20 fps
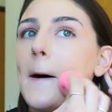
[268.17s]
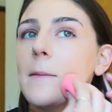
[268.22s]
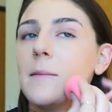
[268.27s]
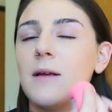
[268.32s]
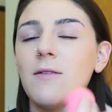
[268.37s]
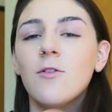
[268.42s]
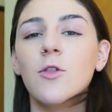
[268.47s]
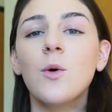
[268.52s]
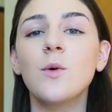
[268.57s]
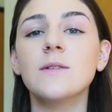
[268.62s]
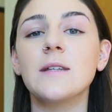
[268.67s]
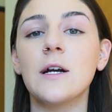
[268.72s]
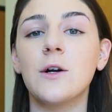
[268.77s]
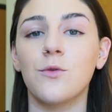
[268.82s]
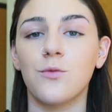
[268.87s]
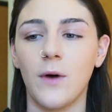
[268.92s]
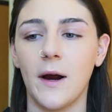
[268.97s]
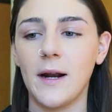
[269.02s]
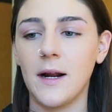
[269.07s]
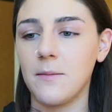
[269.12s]
Even though it was like
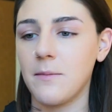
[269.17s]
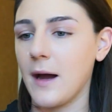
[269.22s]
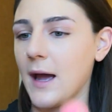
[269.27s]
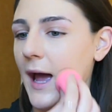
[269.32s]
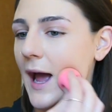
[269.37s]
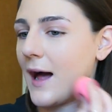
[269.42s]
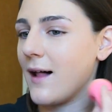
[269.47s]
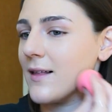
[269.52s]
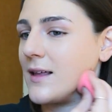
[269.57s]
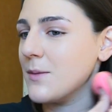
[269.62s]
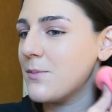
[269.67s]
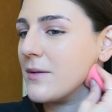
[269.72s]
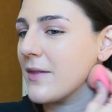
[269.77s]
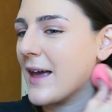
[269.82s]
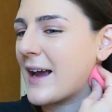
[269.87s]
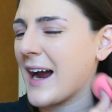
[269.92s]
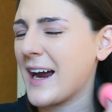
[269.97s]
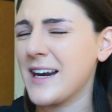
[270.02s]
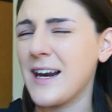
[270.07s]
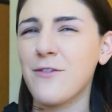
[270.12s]
right up my alley, but
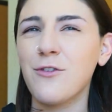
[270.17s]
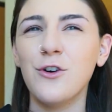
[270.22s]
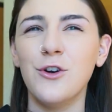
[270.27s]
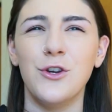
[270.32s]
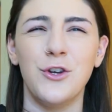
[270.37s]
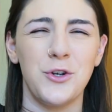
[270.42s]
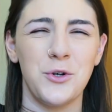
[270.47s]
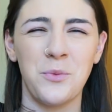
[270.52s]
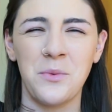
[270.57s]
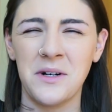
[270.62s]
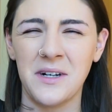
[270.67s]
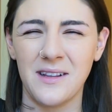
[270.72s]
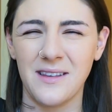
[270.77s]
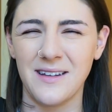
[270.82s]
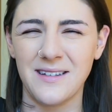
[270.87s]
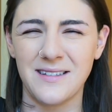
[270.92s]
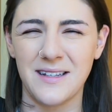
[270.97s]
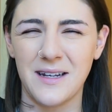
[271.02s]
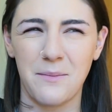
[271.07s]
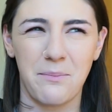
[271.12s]
like I never knew when to
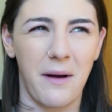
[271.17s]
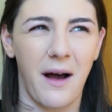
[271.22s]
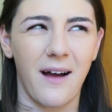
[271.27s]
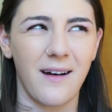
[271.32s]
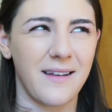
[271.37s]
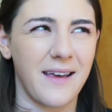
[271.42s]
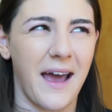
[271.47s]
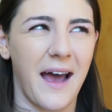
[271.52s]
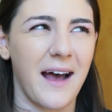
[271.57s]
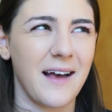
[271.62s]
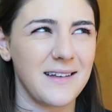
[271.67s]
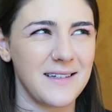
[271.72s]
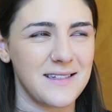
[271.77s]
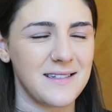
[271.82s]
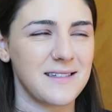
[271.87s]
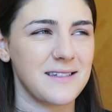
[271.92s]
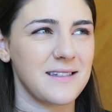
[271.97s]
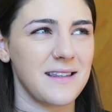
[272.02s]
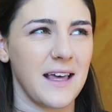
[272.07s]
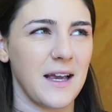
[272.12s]
listen to
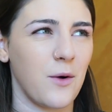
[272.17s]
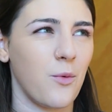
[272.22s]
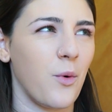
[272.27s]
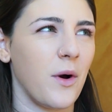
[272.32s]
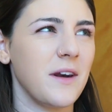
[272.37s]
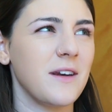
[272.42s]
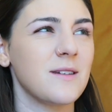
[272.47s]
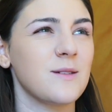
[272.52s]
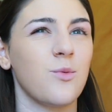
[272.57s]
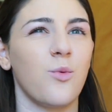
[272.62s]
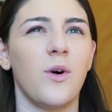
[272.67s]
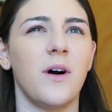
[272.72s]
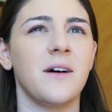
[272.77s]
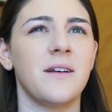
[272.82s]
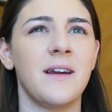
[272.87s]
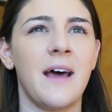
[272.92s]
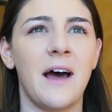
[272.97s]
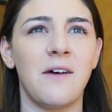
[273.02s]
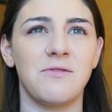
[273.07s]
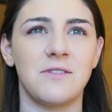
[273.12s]
podcasts. Like, when does
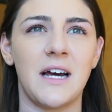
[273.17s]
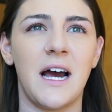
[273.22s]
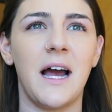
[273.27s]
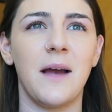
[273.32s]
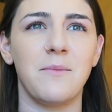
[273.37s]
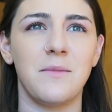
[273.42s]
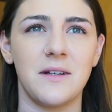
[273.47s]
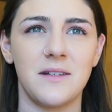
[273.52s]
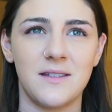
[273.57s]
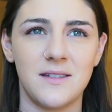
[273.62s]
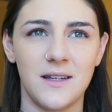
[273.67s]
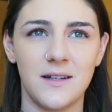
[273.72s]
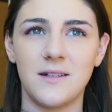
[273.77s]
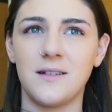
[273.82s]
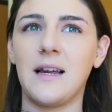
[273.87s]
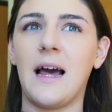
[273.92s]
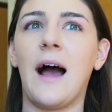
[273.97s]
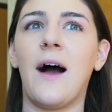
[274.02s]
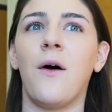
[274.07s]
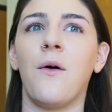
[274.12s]
one have time to sit
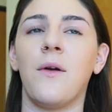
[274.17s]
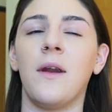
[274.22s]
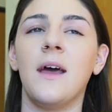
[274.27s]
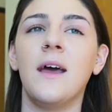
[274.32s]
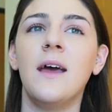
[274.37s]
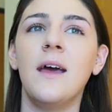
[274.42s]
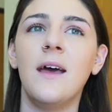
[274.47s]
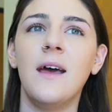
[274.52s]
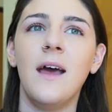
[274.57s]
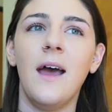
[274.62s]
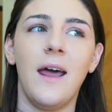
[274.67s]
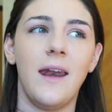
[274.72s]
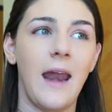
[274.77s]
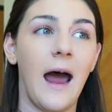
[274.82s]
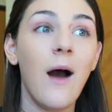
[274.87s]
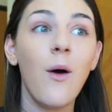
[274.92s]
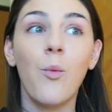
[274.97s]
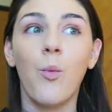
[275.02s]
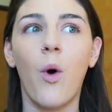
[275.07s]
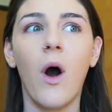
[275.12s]
down and
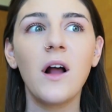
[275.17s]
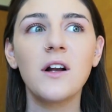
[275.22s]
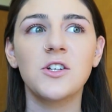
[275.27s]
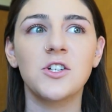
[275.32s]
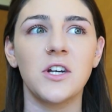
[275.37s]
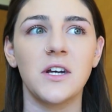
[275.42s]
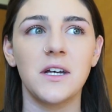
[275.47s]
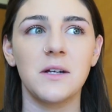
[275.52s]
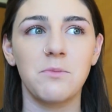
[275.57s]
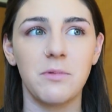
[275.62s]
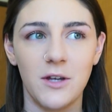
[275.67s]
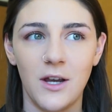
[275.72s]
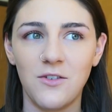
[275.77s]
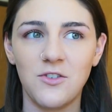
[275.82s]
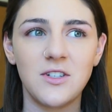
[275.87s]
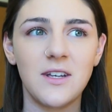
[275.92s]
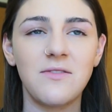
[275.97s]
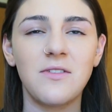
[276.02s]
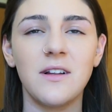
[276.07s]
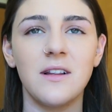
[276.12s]
not watch it, but you
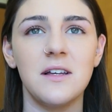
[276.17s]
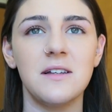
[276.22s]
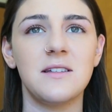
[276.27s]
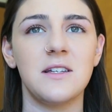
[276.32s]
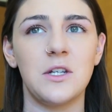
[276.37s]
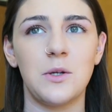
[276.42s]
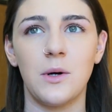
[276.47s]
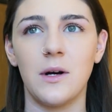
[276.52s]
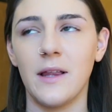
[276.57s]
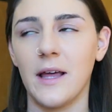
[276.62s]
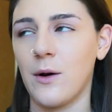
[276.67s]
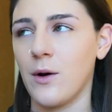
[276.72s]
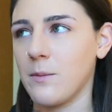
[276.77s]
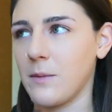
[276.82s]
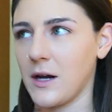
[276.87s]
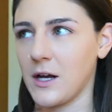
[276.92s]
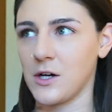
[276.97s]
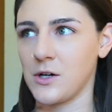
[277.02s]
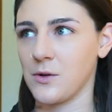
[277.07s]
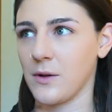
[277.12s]
just have to listen to it? Like, what am
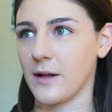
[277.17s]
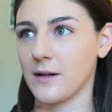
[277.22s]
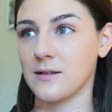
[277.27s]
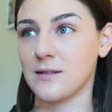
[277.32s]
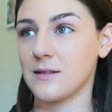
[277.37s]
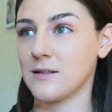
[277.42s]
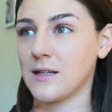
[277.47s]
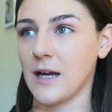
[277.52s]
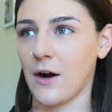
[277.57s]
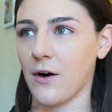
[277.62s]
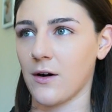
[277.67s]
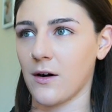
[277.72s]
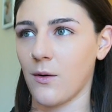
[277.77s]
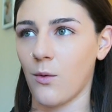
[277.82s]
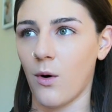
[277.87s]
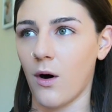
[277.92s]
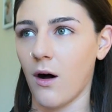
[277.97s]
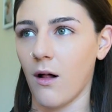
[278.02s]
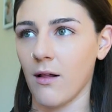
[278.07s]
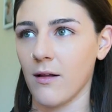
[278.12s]
I gonna do? Like, stare at a
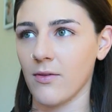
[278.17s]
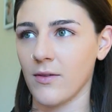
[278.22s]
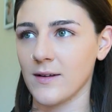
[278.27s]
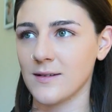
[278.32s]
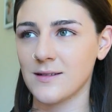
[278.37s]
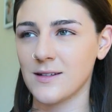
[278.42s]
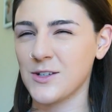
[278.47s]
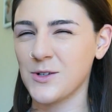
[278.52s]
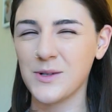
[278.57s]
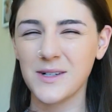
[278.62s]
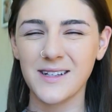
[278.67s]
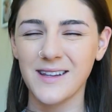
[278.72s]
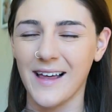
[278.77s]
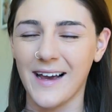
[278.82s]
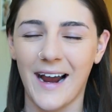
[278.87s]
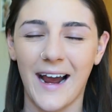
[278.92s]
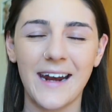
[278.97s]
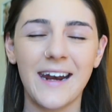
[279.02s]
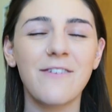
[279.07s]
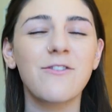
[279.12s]
wall and listen to it?
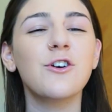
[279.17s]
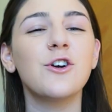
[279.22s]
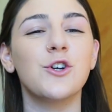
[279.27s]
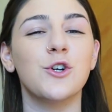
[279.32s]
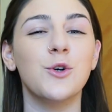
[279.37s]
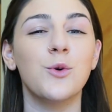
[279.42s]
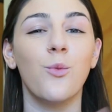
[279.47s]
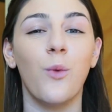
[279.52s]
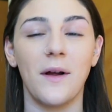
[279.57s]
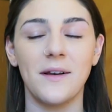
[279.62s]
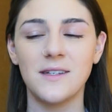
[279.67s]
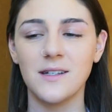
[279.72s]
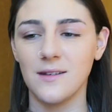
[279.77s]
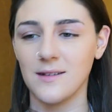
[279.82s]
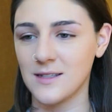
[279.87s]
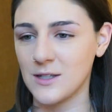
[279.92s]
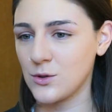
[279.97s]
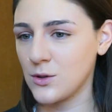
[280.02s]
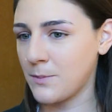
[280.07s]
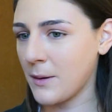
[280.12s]
Like, I never knew when to
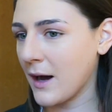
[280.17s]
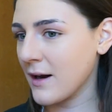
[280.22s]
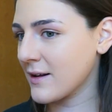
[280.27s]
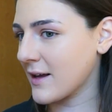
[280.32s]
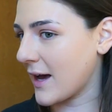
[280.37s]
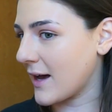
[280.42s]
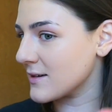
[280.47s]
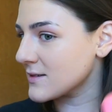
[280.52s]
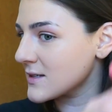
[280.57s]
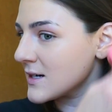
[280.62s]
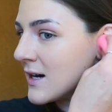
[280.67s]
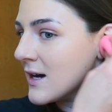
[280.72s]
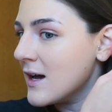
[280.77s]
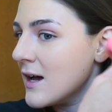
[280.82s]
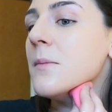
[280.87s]
listen to a podcast.